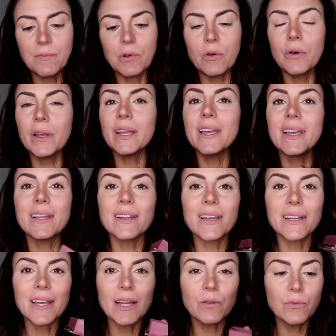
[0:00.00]
I'm going in
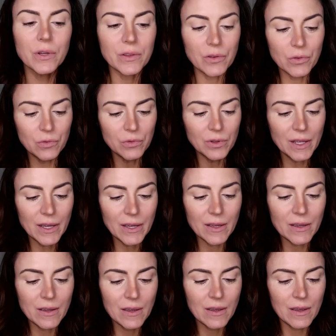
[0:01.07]
again with
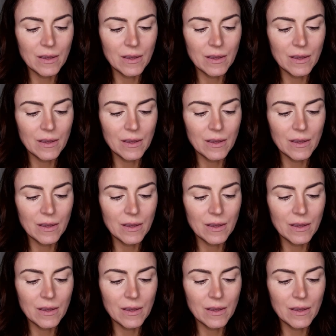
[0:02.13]
Hoola